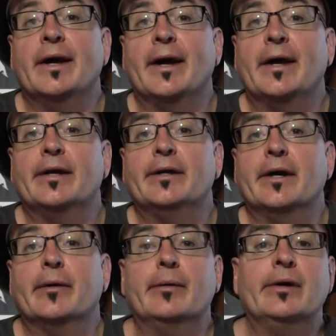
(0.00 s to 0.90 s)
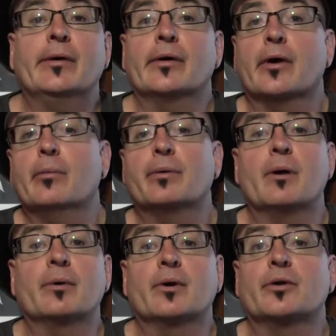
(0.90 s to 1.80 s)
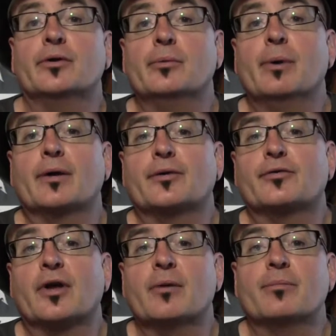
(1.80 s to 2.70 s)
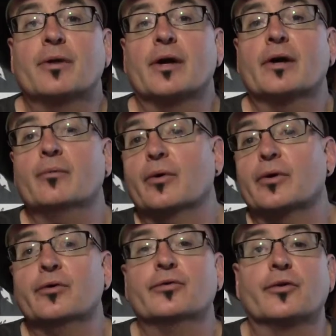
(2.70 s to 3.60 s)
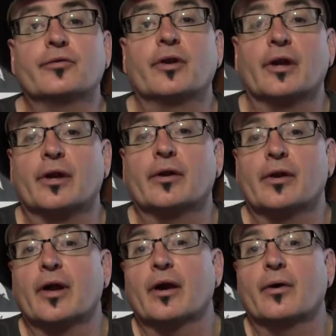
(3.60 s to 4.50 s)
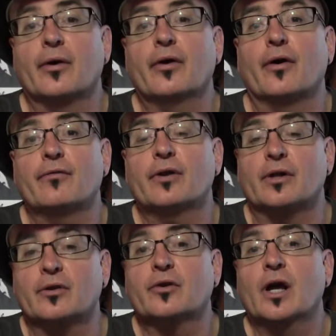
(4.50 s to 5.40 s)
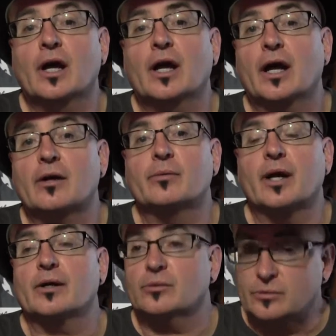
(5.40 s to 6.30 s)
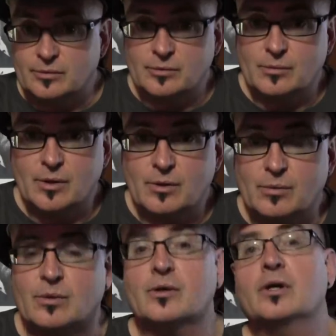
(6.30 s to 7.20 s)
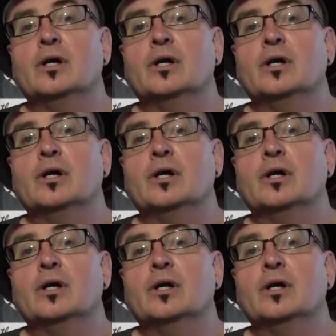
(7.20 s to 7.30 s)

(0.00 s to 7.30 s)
And we know y'all probably going to do about the same thing. We're used to seeing it. You're not going to hurt our feelings. And I'm like, whoa.